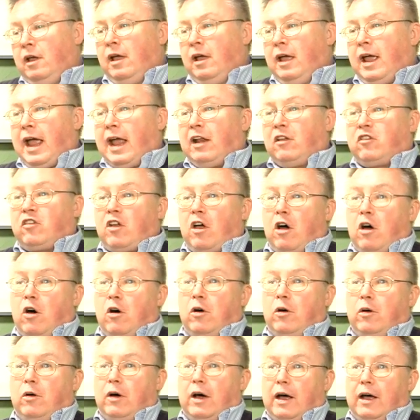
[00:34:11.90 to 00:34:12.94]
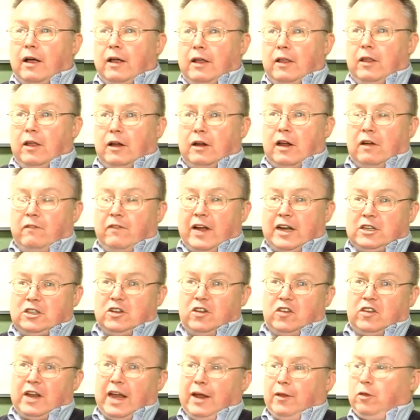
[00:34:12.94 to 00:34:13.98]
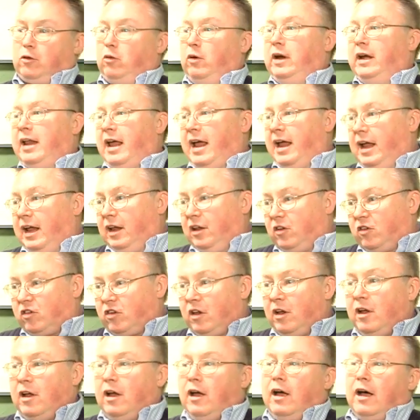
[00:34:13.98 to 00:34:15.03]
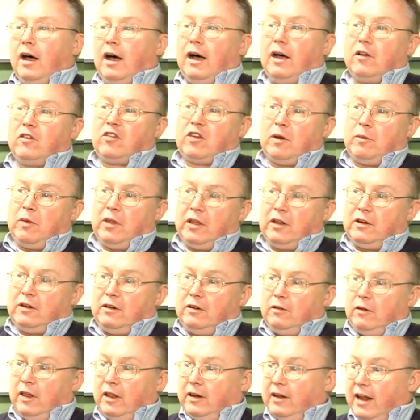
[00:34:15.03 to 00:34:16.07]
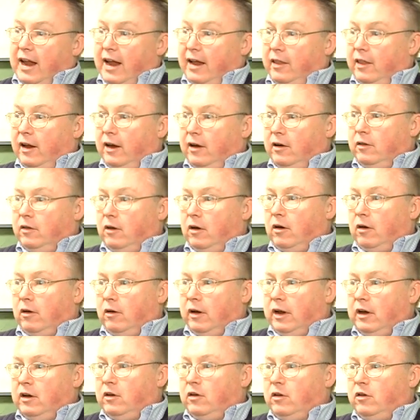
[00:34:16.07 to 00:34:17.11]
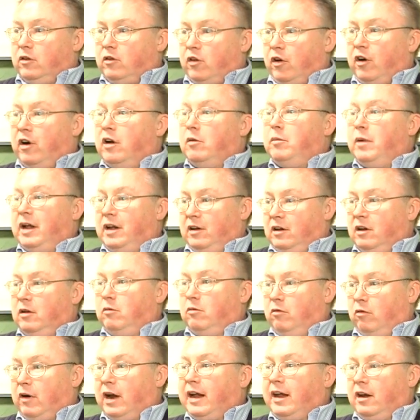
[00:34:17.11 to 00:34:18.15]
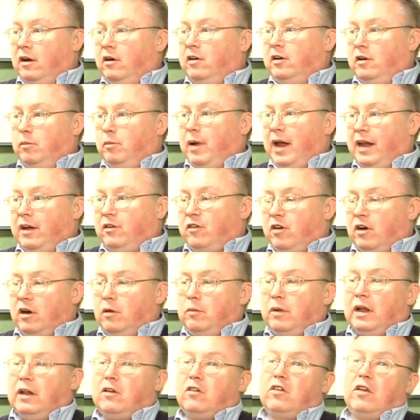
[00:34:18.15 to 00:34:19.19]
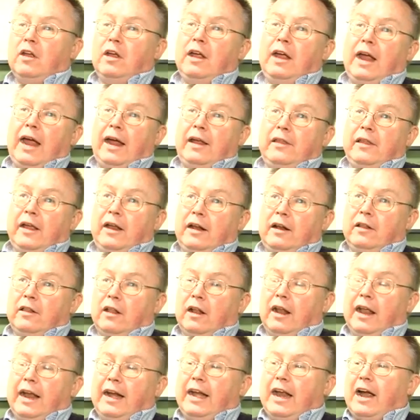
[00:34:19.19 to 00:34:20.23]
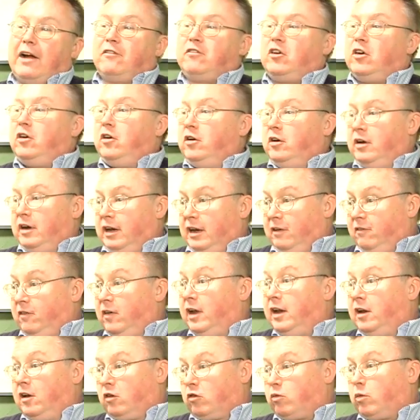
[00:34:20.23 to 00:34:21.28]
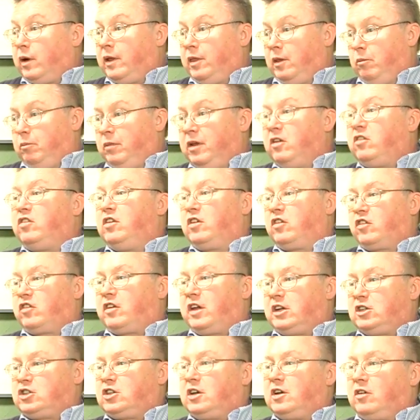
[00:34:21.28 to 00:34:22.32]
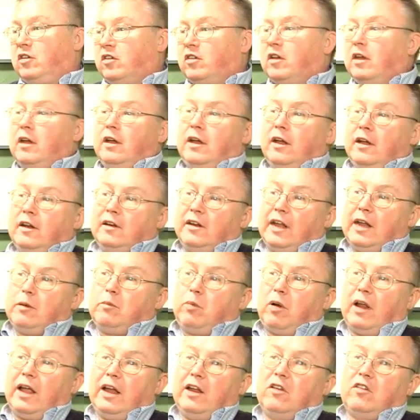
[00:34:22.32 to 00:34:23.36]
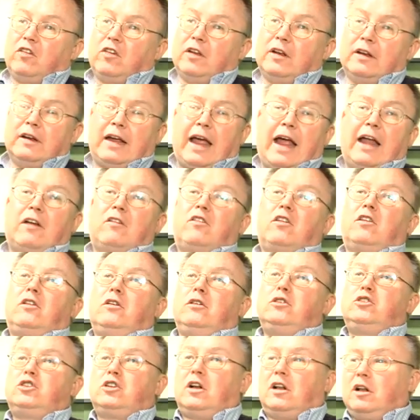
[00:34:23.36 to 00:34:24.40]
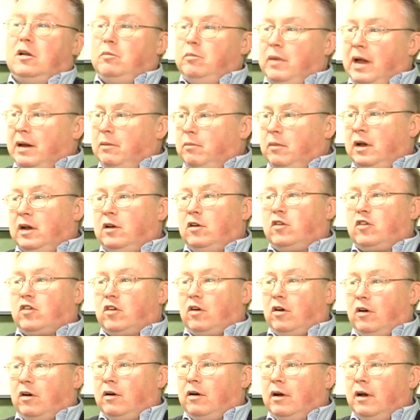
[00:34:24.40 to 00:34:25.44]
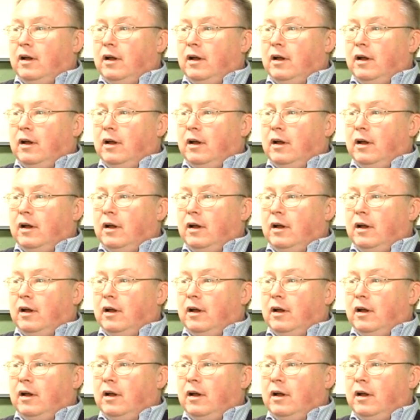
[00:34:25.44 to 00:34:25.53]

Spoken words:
And so the conventions take 3 days. Some of the day they're in regular debate tournaments, and then in the late afternoon and evening is when the business sessions take place, and constitutional amendments are